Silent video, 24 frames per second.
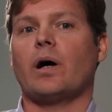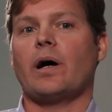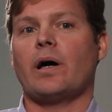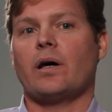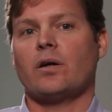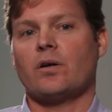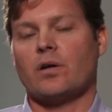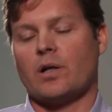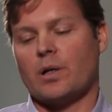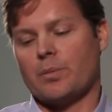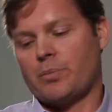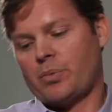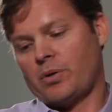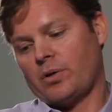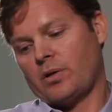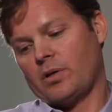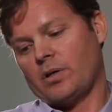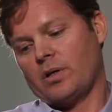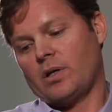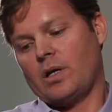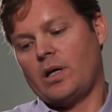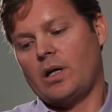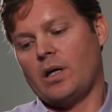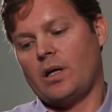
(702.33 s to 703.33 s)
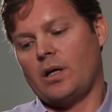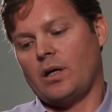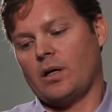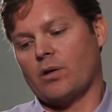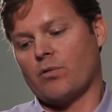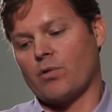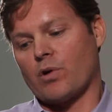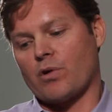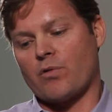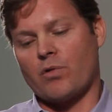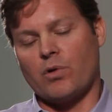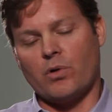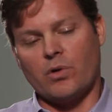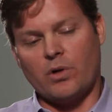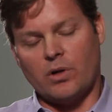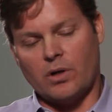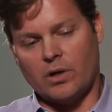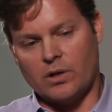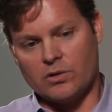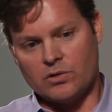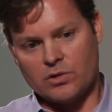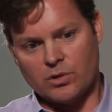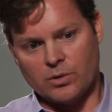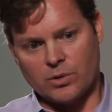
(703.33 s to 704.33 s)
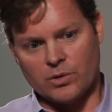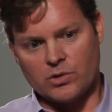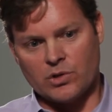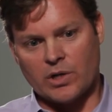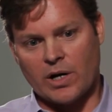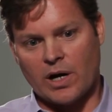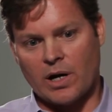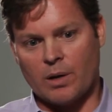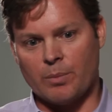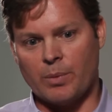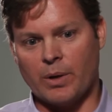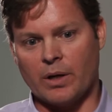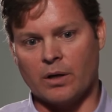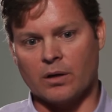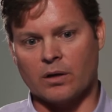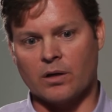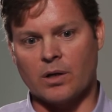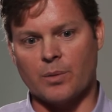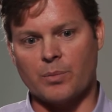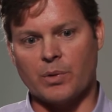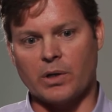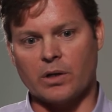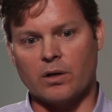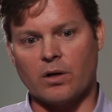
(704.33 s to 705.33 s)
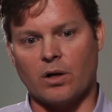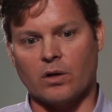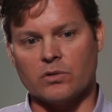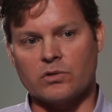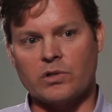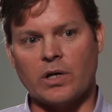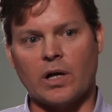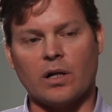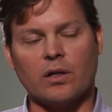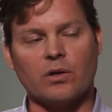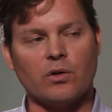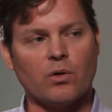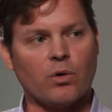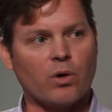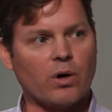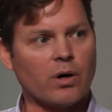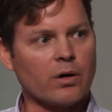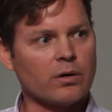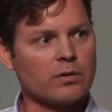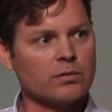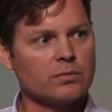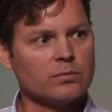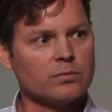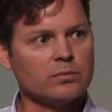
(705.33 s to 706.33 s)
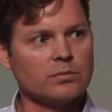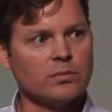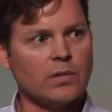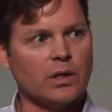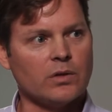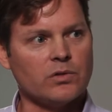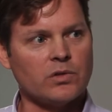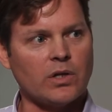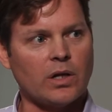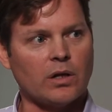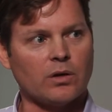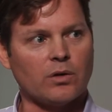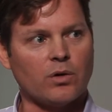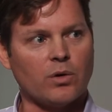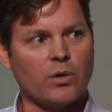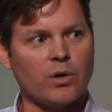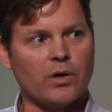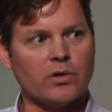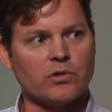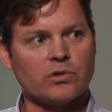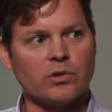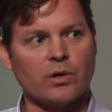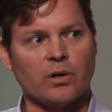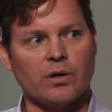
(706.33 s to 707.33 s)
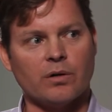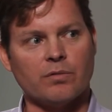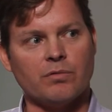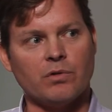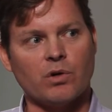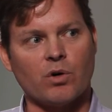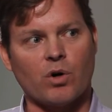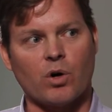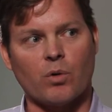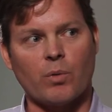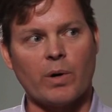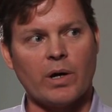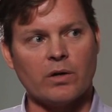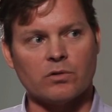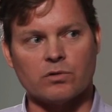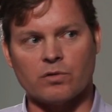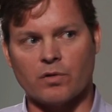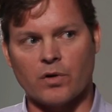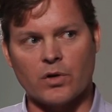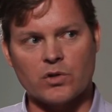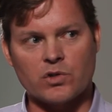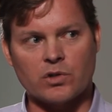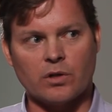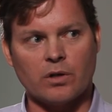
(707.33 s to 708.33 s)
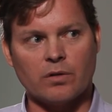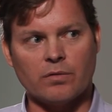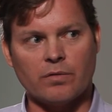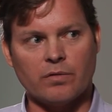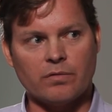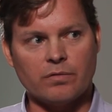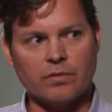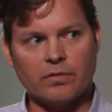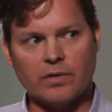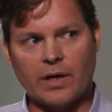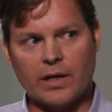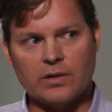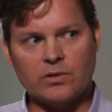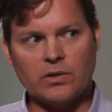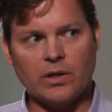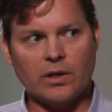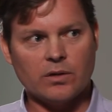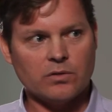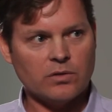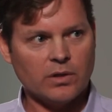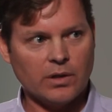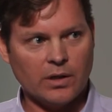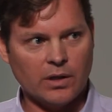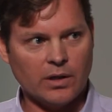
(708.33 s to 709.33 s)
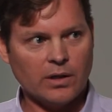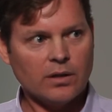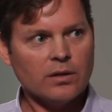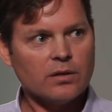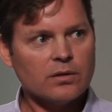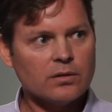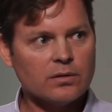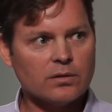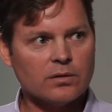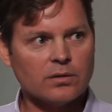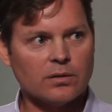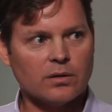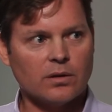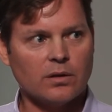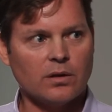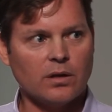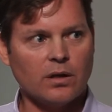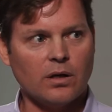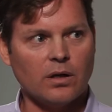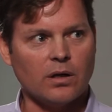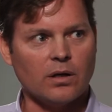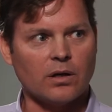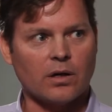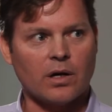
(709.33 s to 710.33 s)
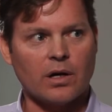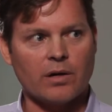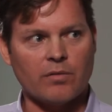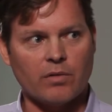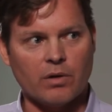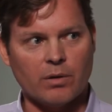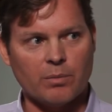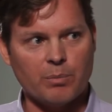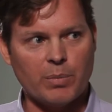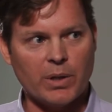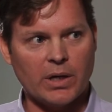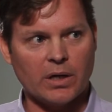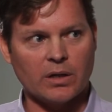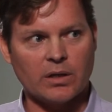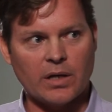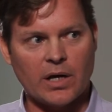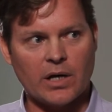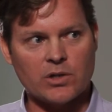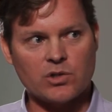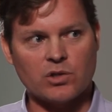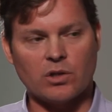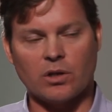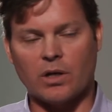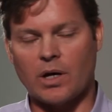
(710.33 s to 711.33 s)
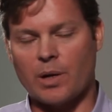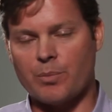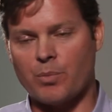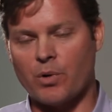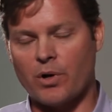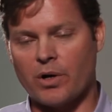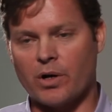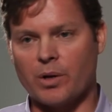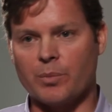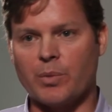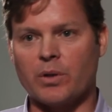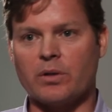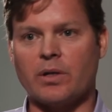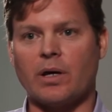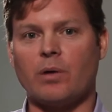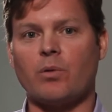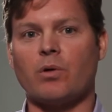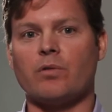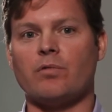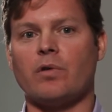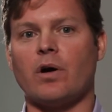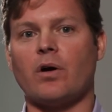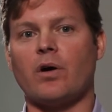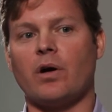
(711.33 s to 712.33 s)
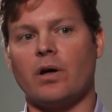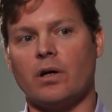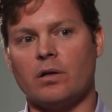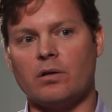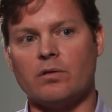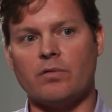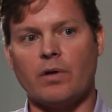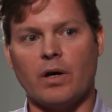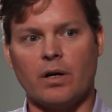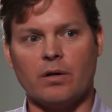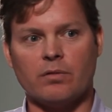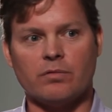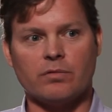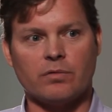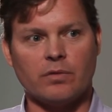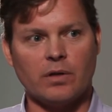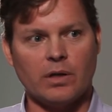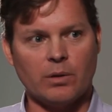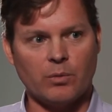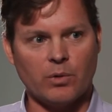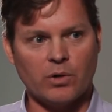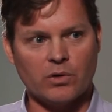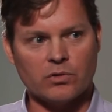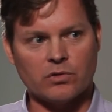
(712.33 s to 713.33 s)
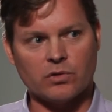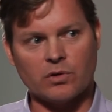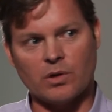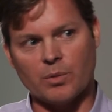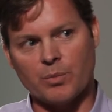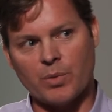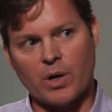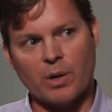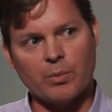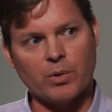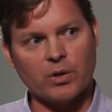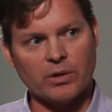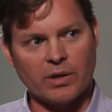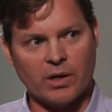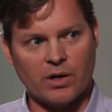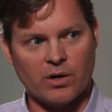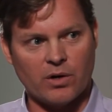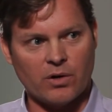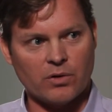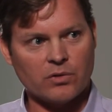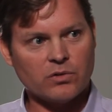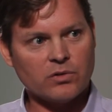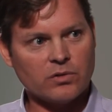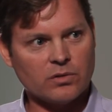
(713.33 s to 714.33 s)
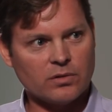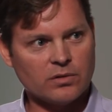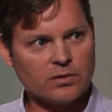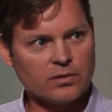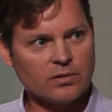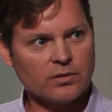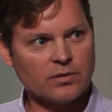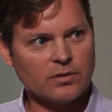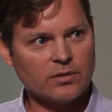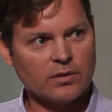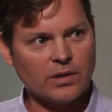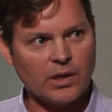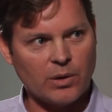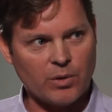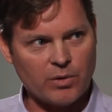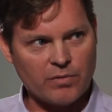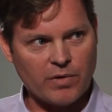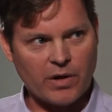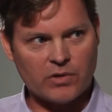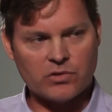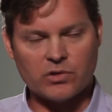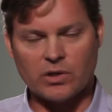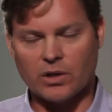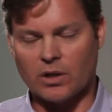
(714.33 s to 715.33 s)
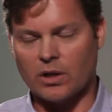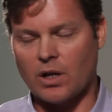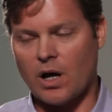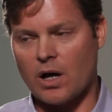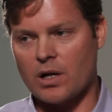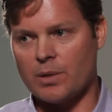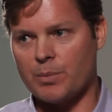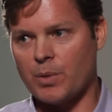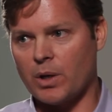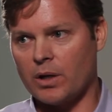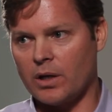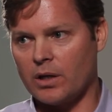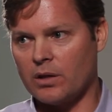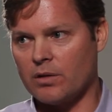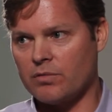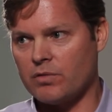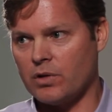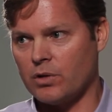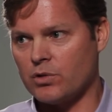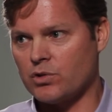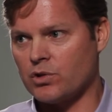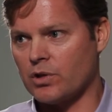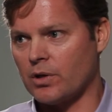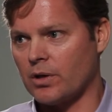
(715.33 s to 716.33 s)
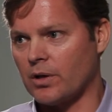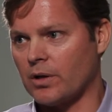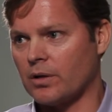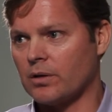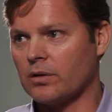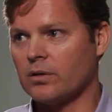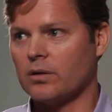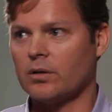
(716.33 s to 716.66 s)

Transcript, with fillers: I ended up getting recruited into a job at a company called Telenor, and Telenor is sort of Norway's version of AT and T, uh, kind of the big national operator. But they were very innovative. It was the bubble years; they were investing a lot of money in the future.